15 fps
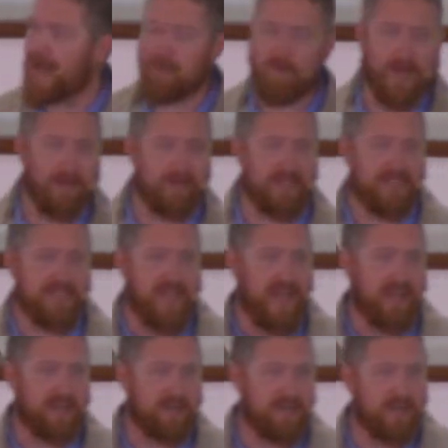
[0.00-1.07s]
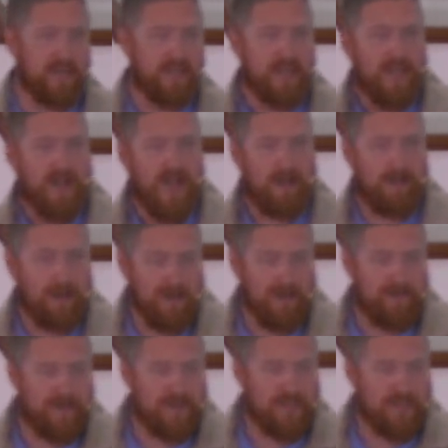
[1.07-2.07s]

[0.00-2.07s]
it while we sign on the hieroglyphic